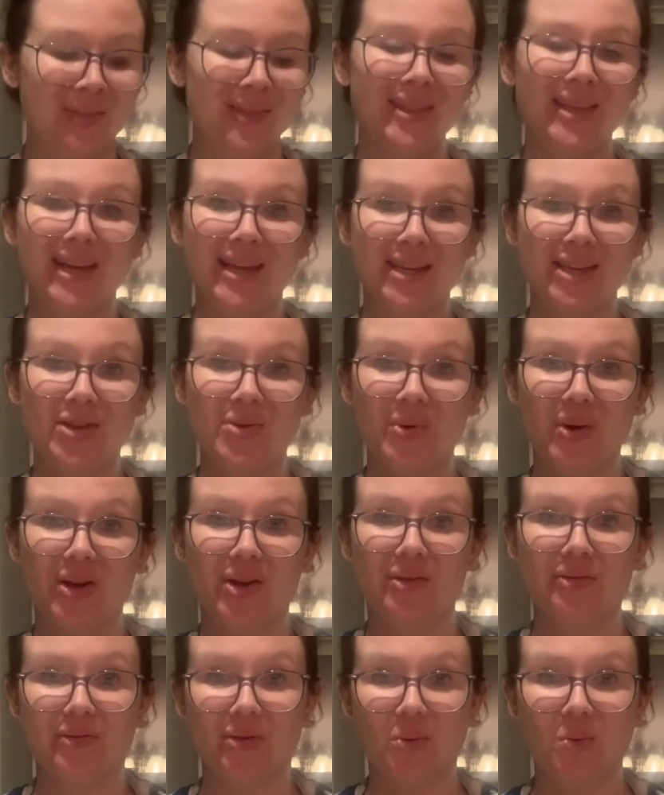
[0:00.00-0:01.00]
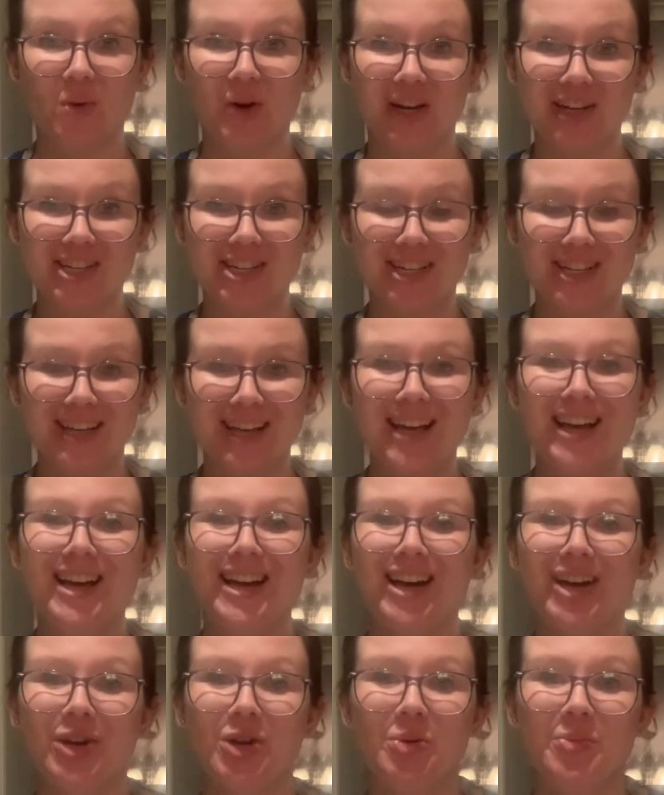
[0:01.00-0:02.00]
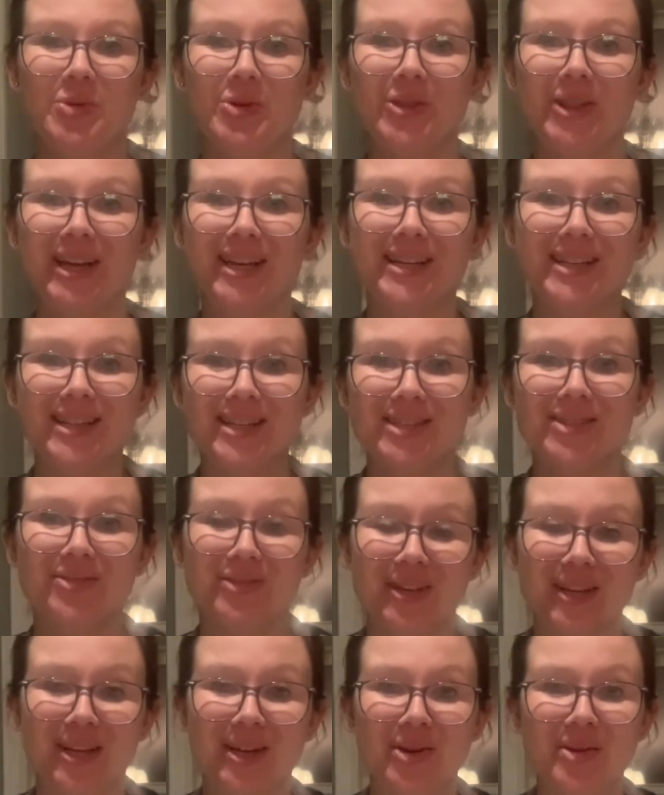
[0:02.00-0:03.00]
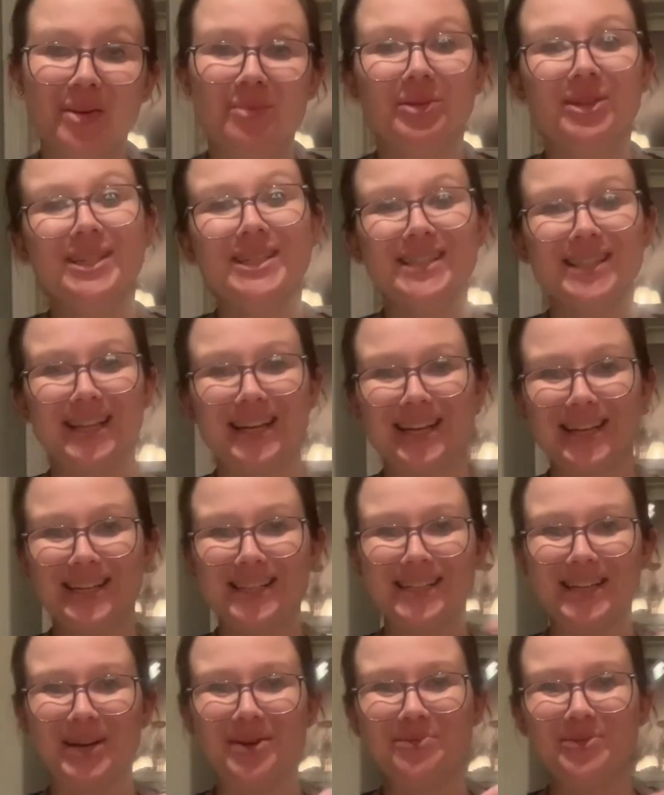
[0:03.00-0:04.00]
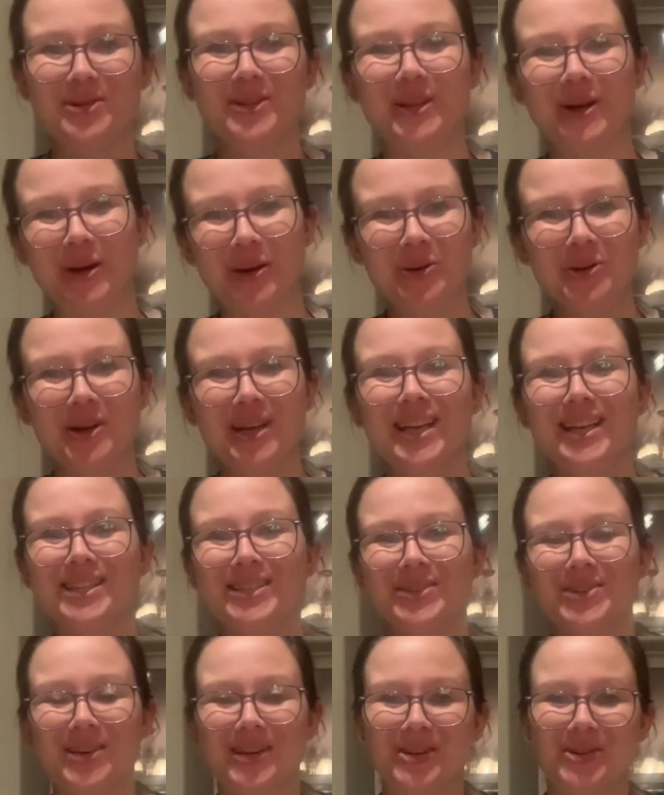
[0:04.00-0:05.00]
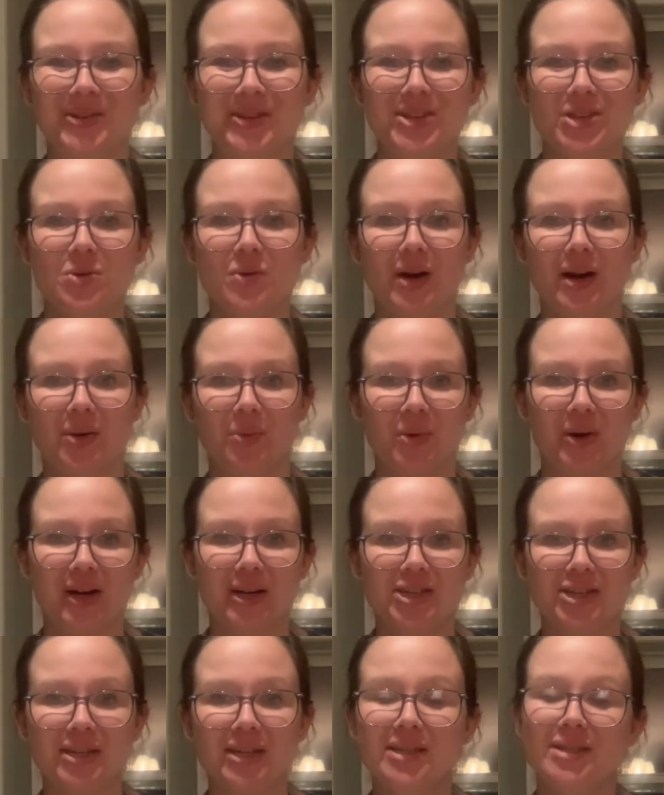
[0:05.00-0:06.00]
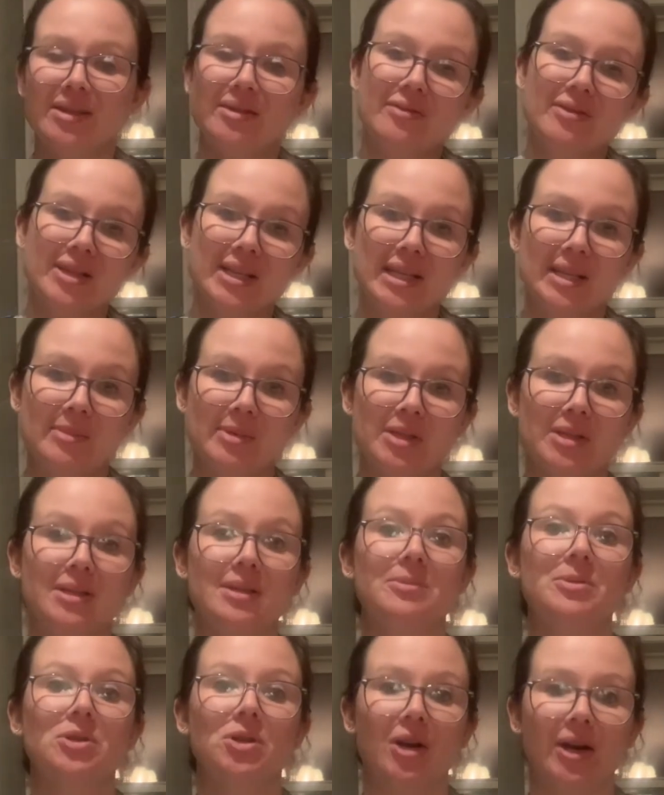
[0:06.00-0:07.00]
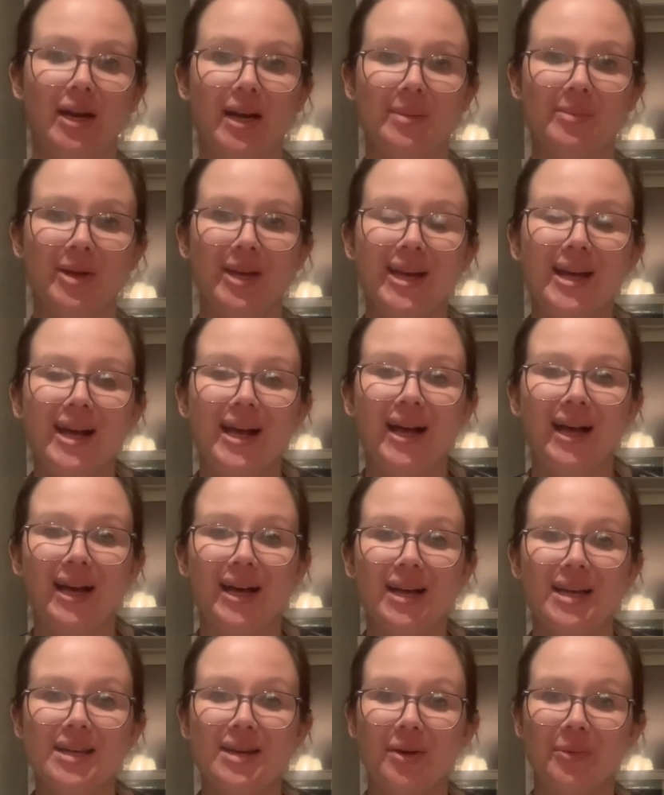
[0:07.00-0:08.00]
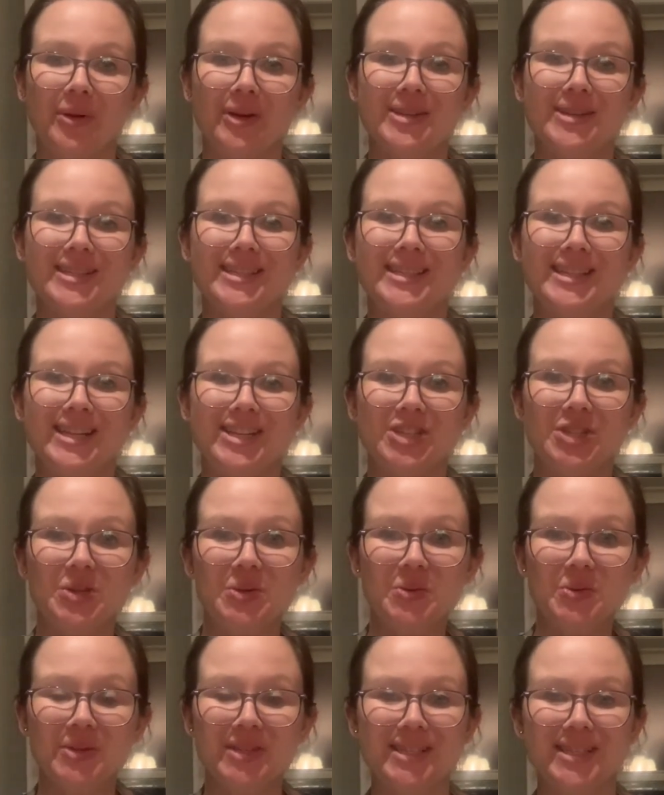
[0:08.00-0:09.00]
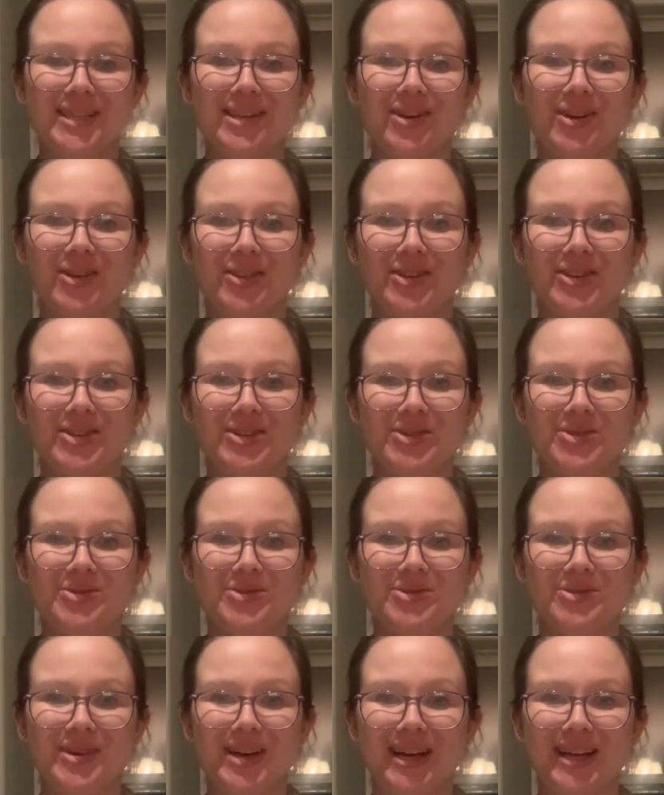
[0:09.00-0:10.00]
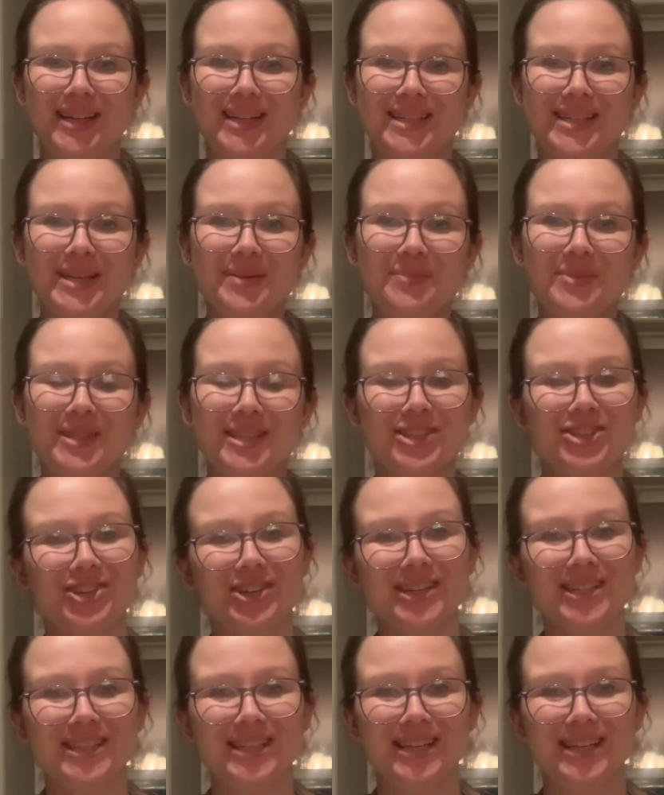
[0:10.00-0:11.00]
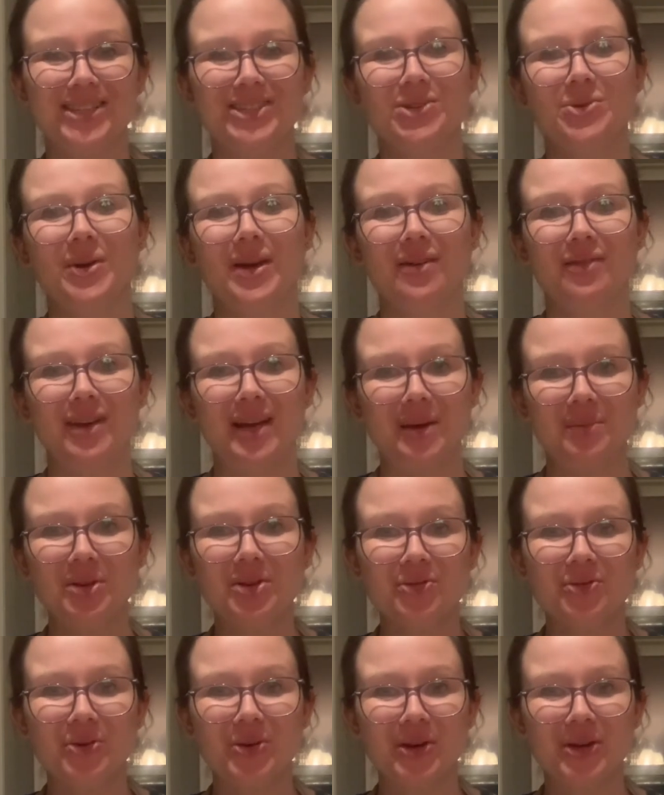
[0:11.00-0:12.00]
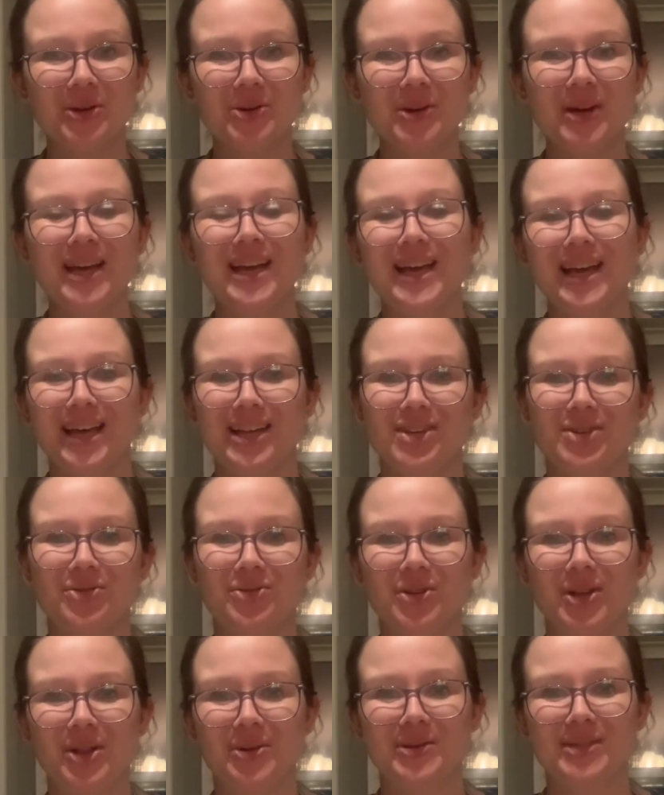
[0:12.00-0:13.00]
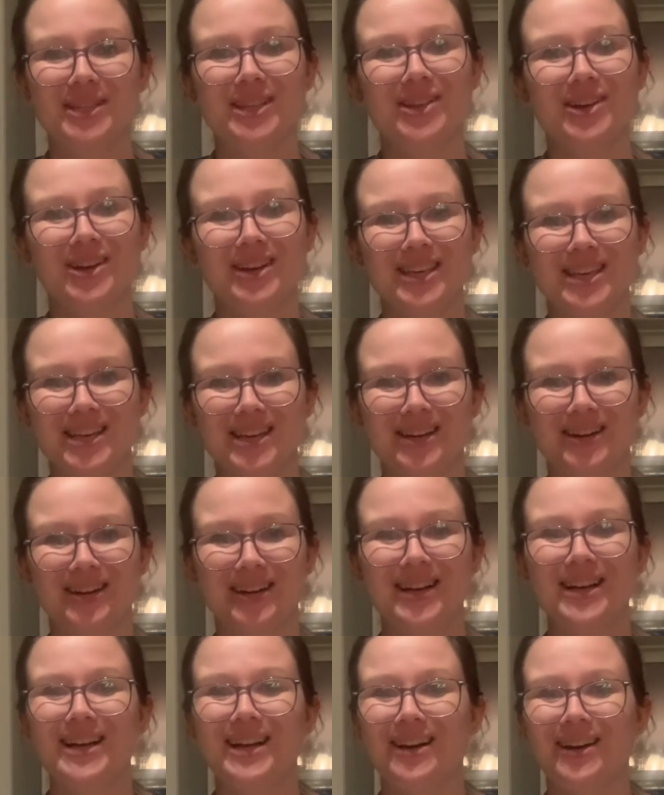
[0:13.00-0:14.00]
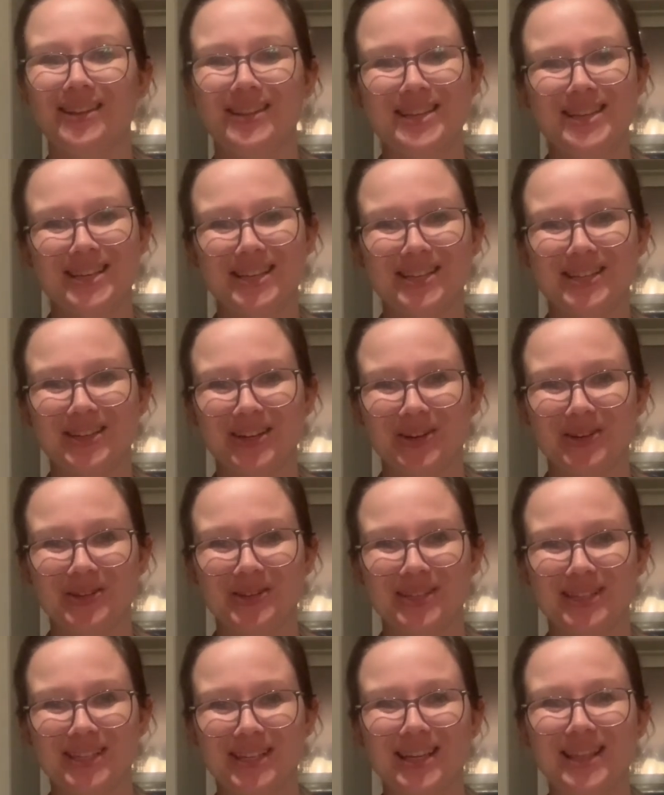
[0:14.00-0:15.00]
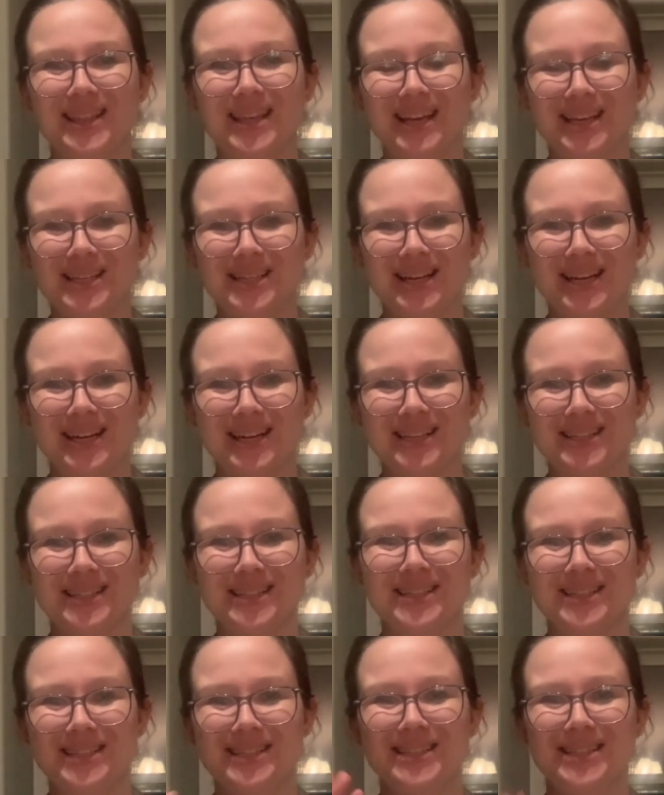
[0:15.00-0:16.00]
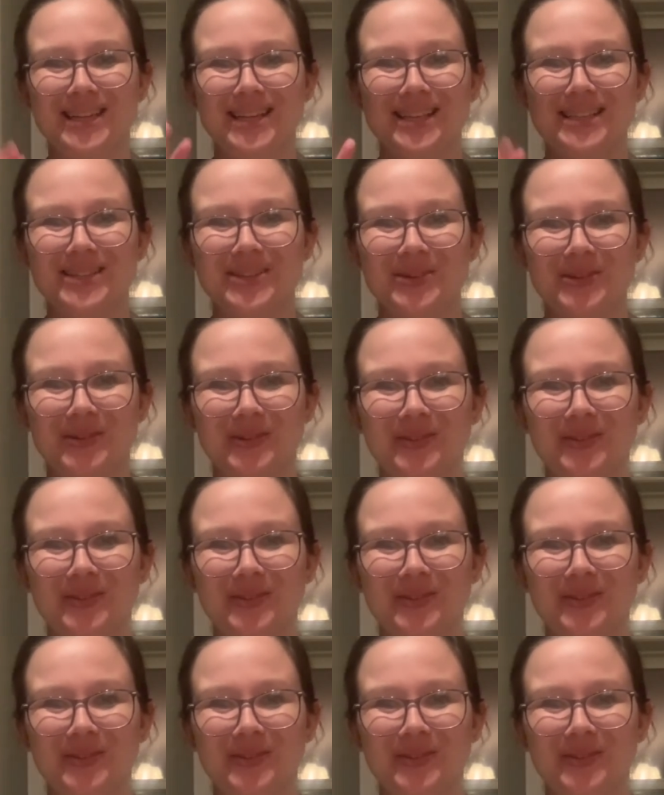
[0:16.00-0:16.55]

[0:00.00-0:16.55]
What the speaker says: Thank you all for watching. I hope you liked this video, and please like it down below so you know that you are watching, and don't forget to subscribe. I want you to stay tuned to see all the new tips and tricks that I do have coming for you, and to follow us along here on the East Coast. Thanks guys. See you soon.